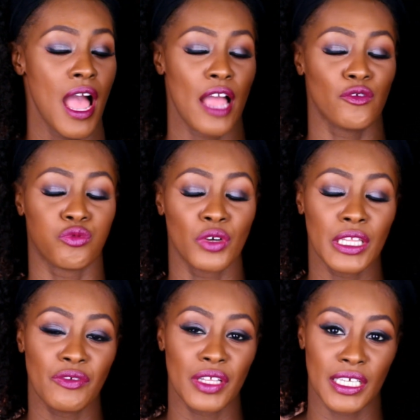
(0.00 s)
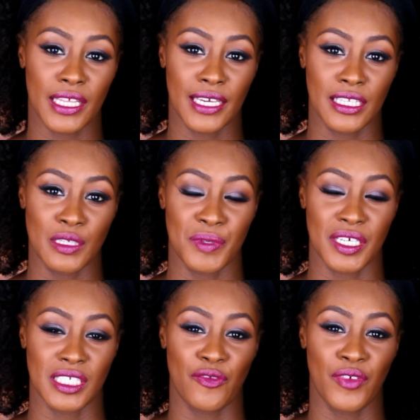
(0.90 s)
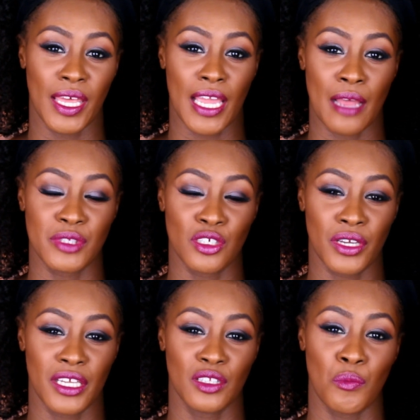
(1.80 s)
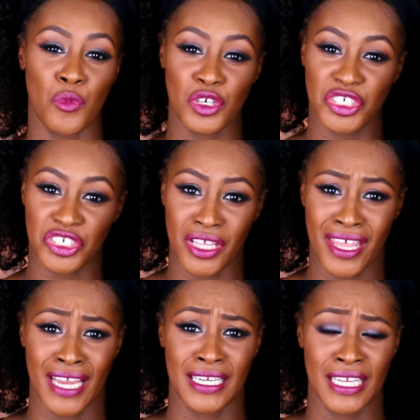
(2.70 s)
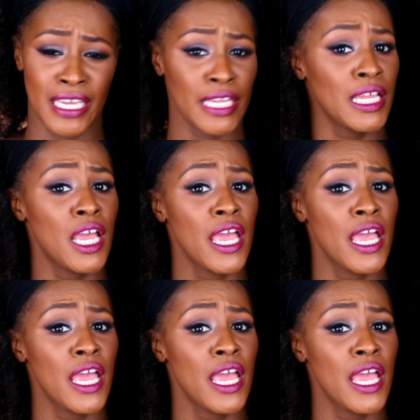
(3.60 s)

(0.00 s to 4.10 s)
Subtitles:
I really, really like this because I feel like I'm still getting the moisture that I need,